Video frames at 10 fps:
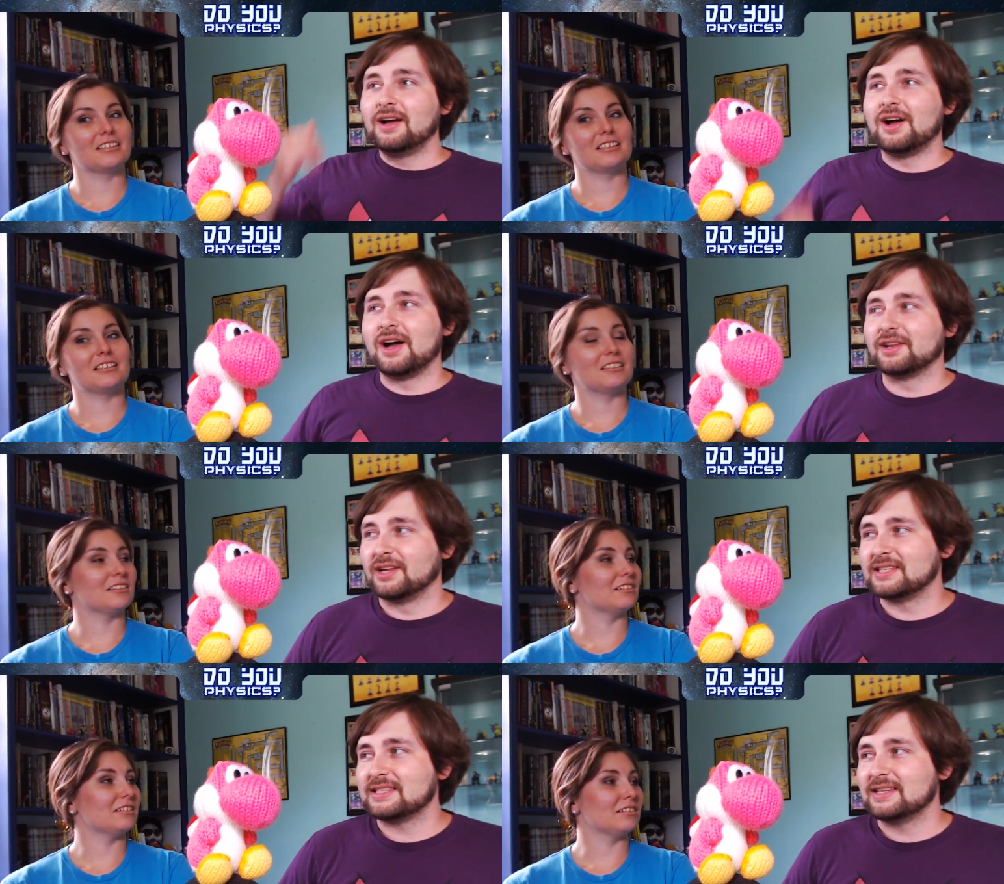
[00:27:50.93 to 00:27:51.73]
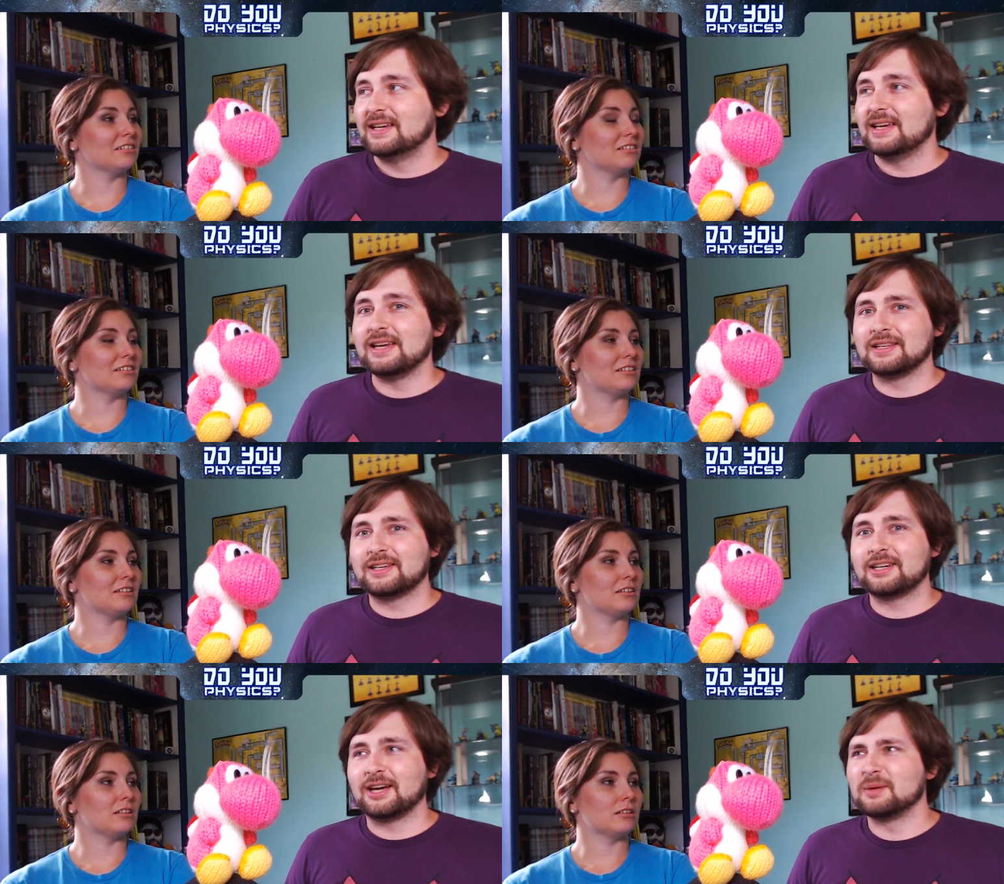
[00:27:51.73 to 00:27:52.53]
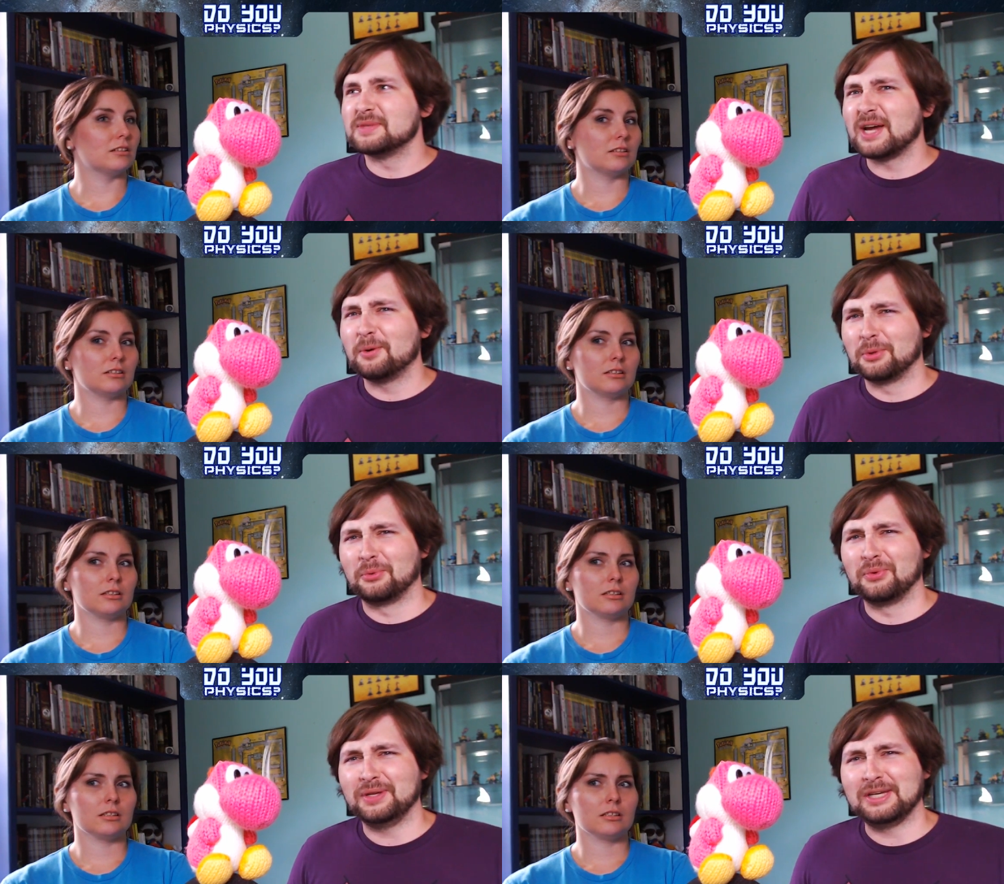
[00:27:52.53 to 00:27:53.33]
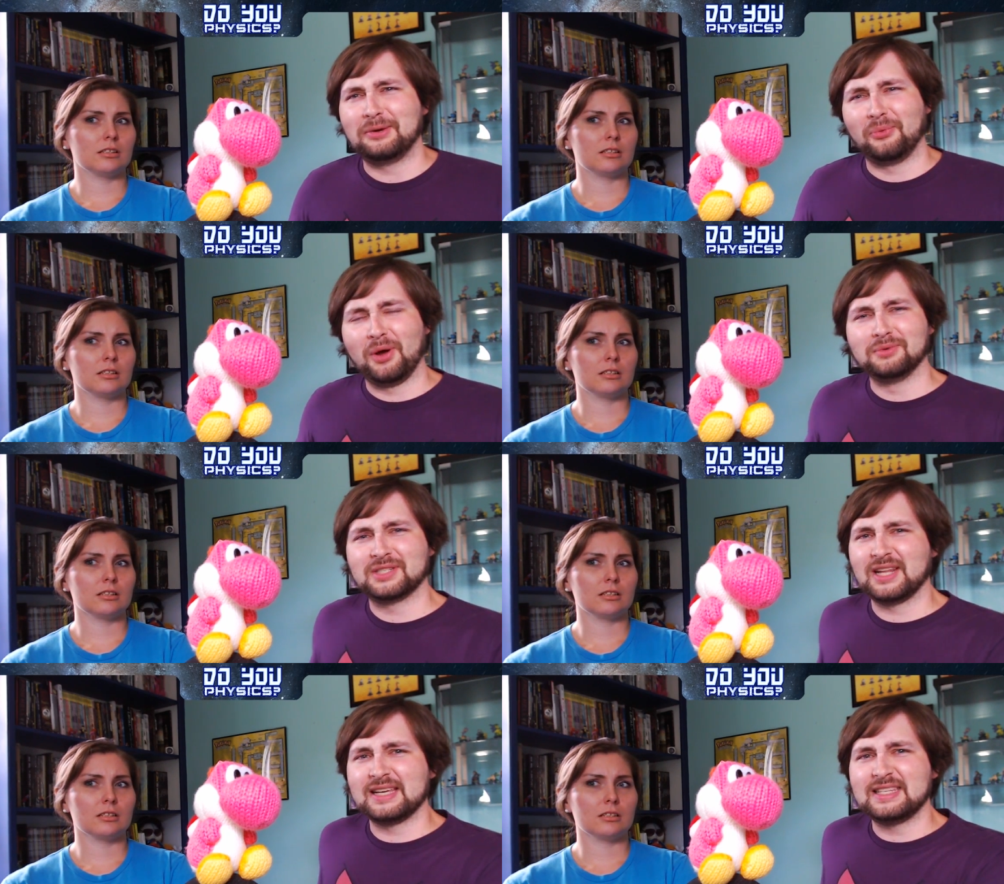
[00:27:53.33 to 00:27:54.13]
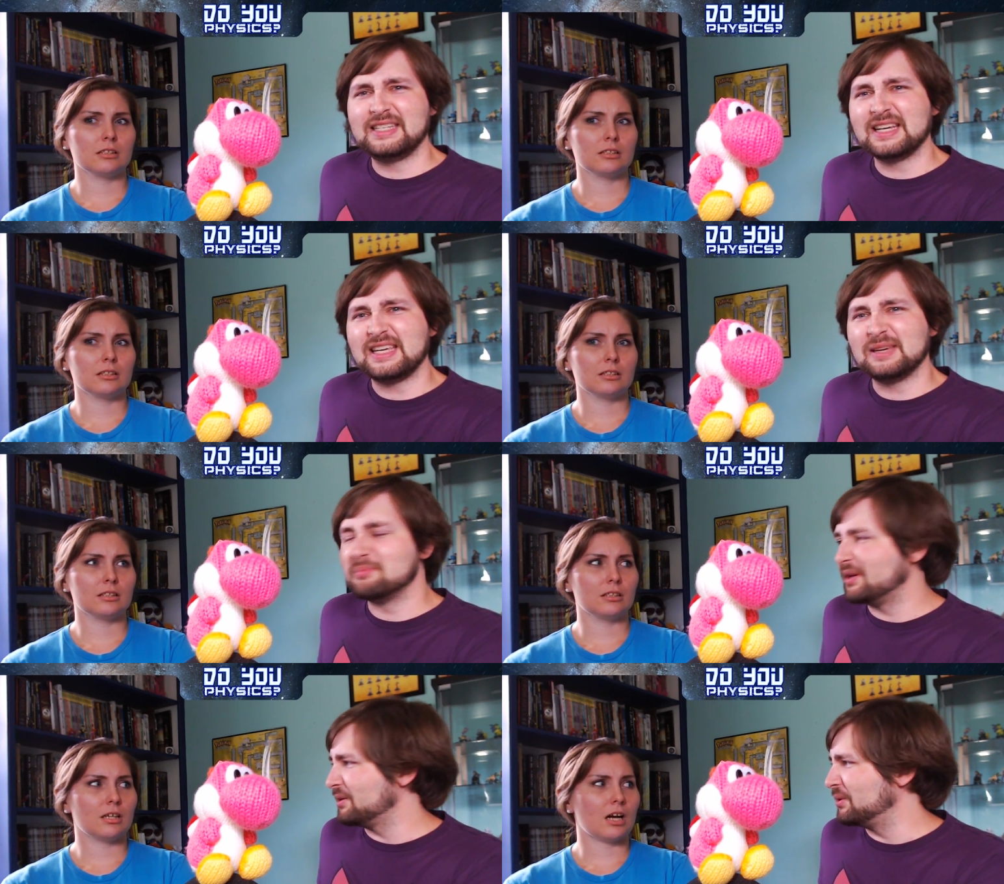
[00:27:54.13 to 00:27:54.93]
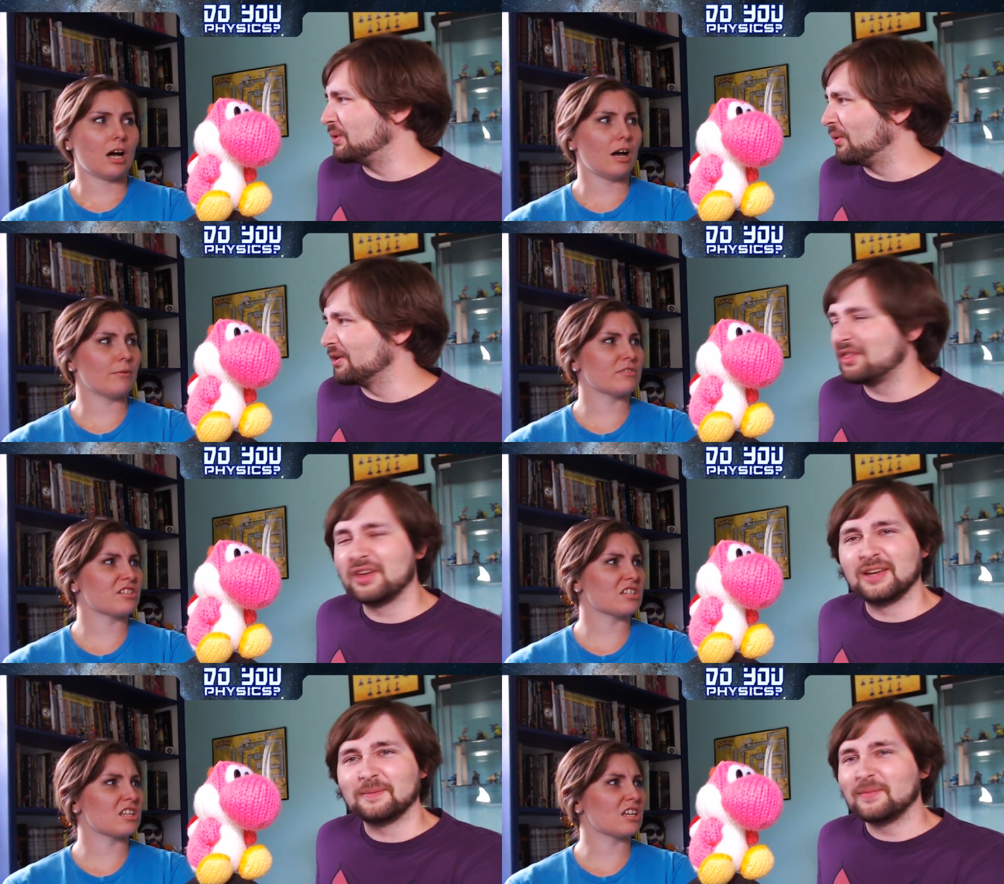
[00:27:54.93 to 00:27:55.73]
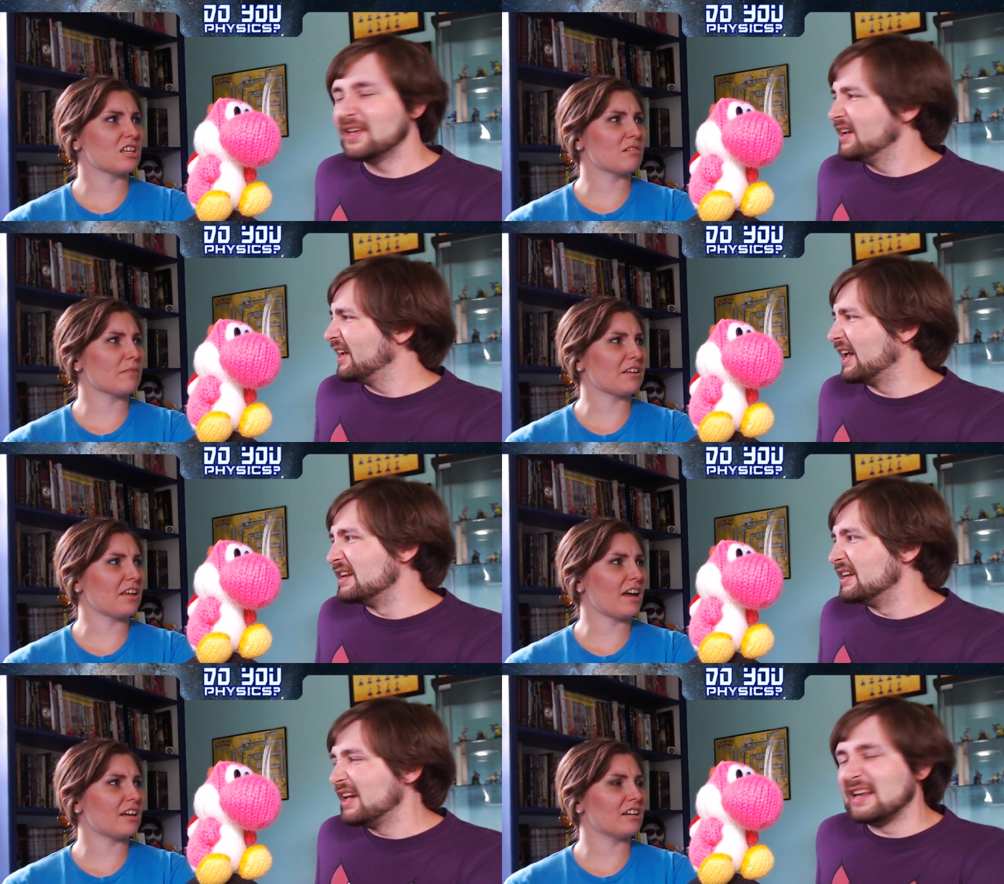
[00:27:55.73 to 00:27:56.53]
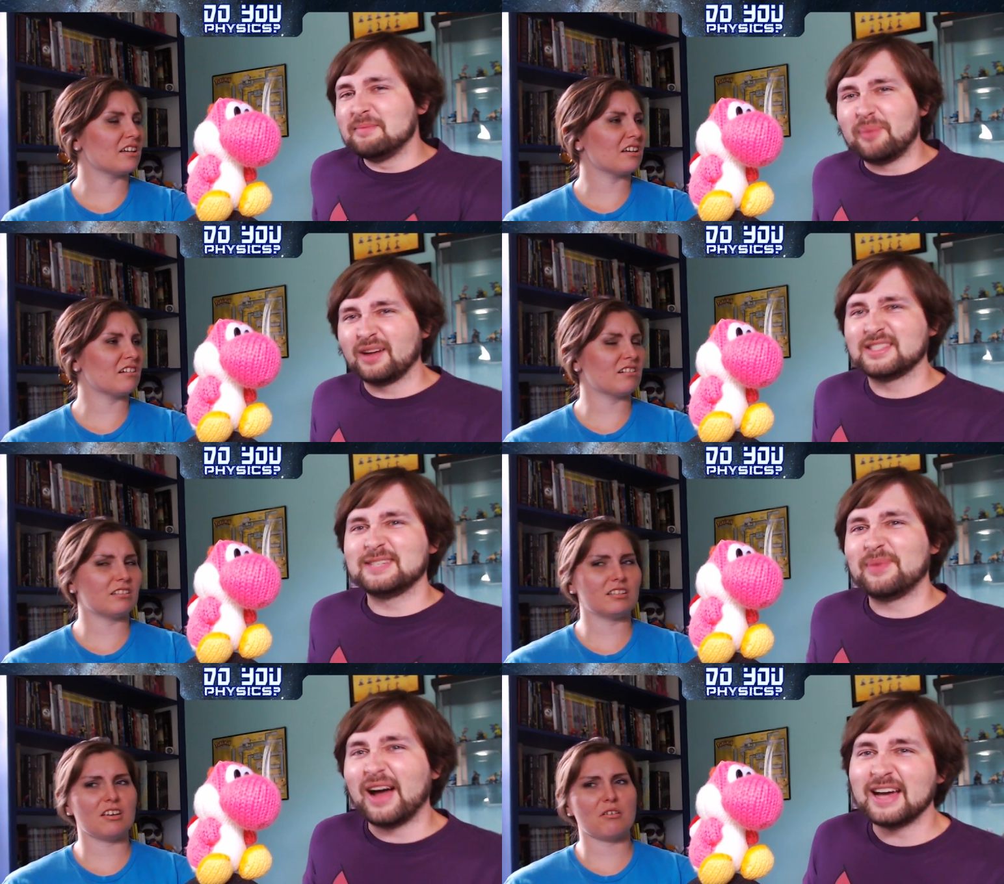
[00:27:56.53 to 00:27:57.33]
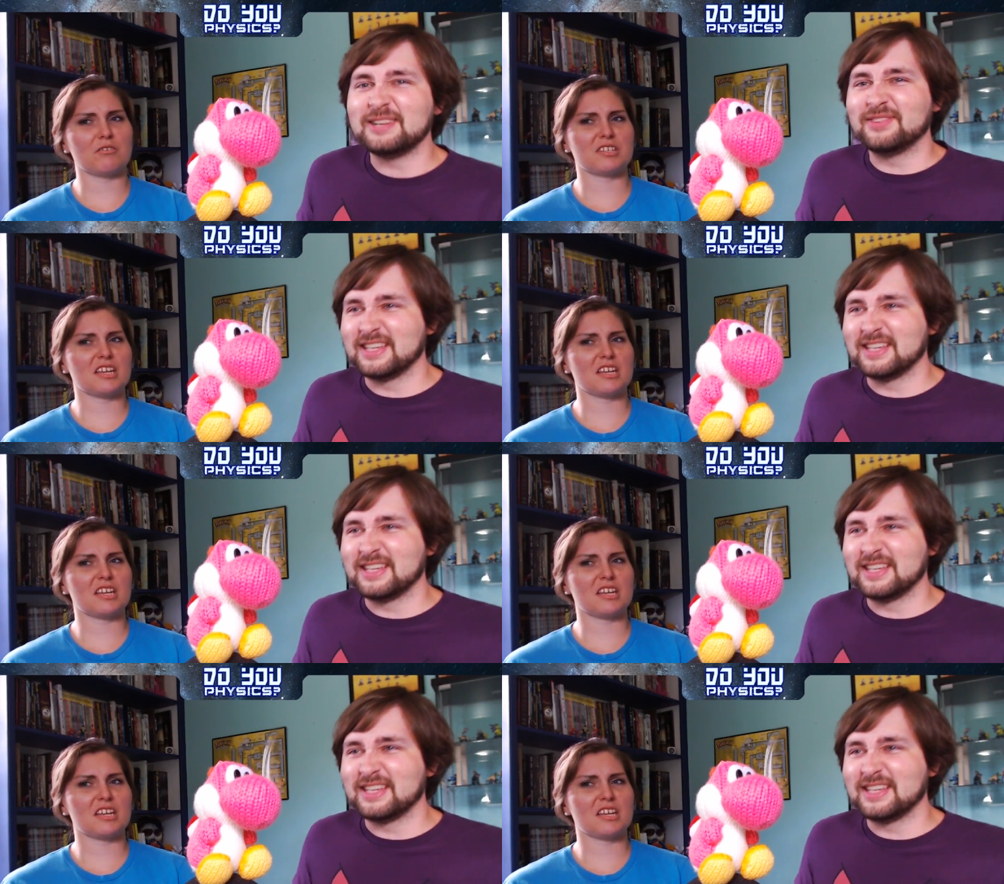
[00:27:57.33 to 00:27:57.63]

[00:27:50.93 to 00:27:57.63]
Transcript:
Speaker 1: Uh, unless it comes out with a really gross, like sticky umbilical cord I was thing. Just thinking about and, that. And it bounces oh, behind no.